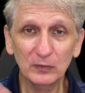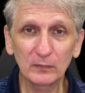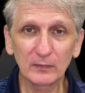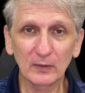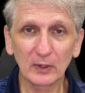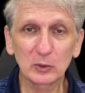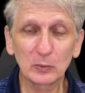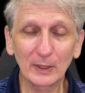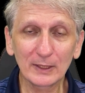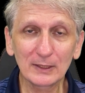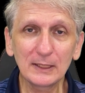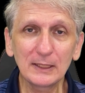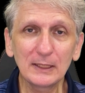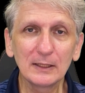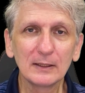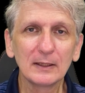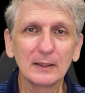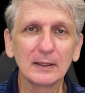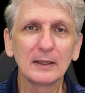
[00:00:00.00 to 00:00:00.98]
And
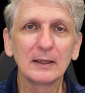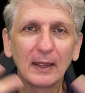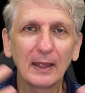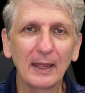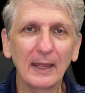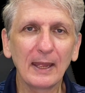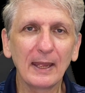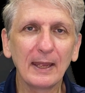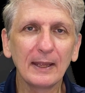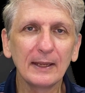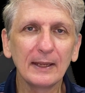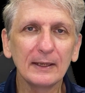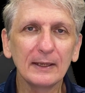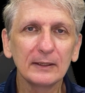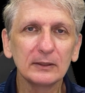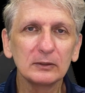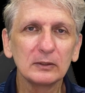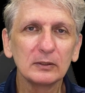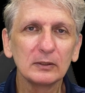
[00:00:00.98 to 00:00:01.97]
the